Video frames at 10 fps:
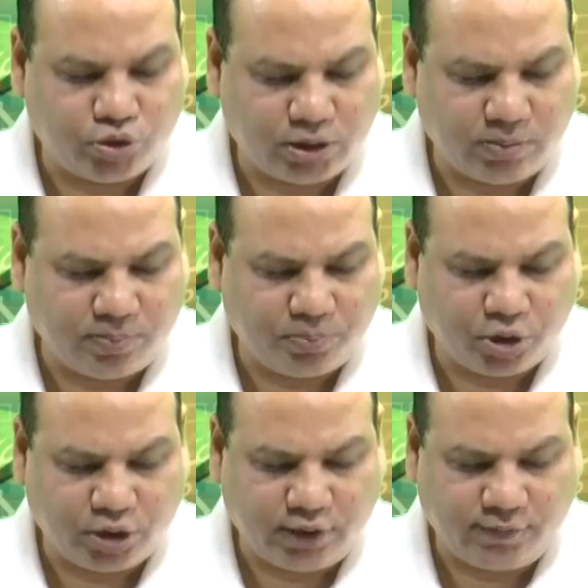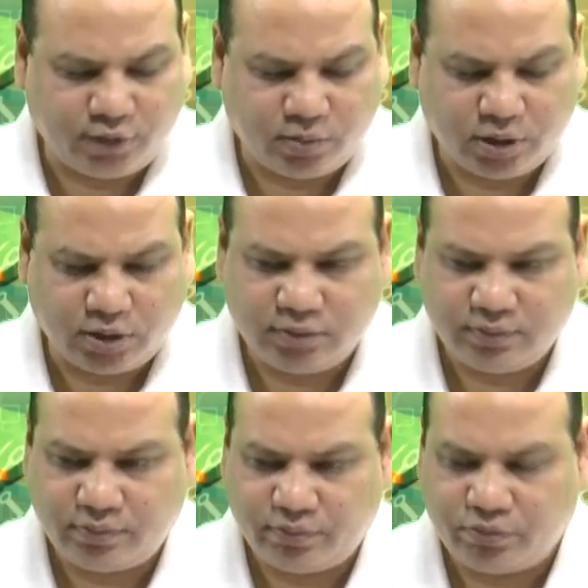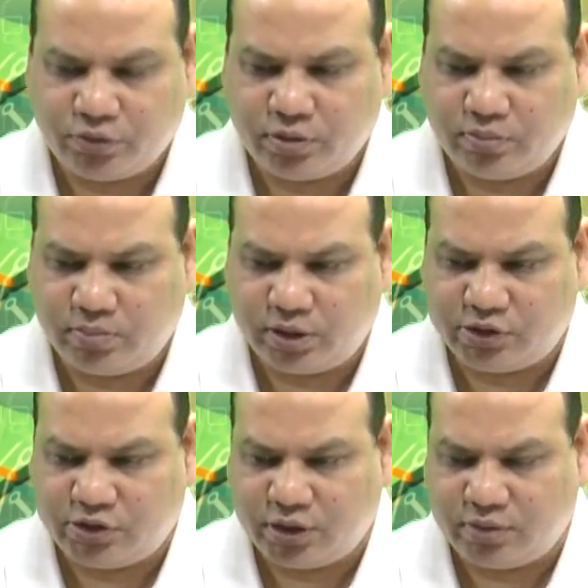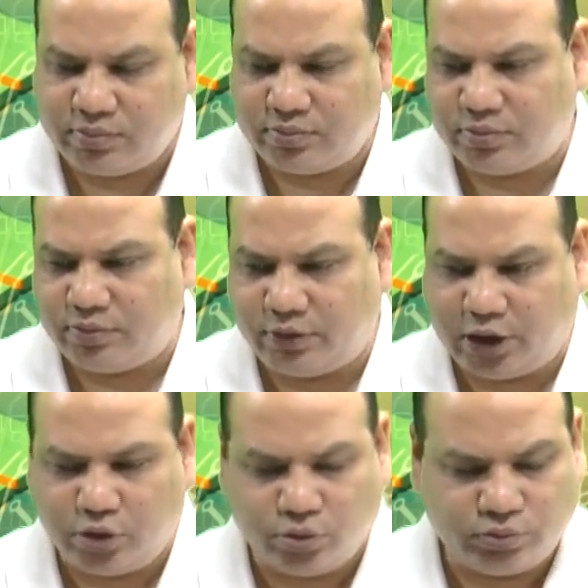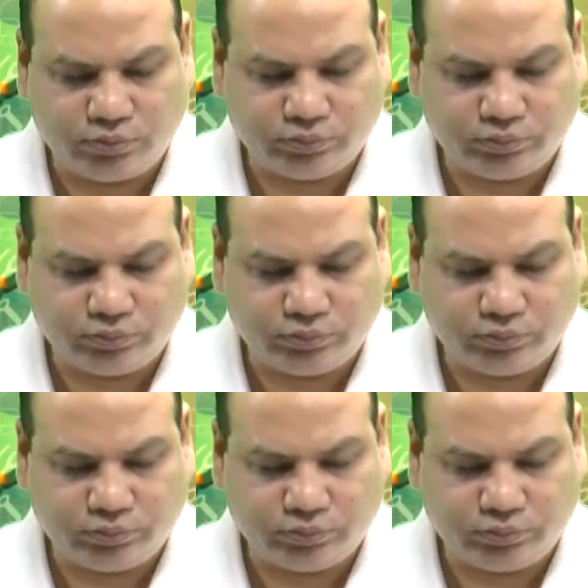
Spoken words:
some important formula. Merger value.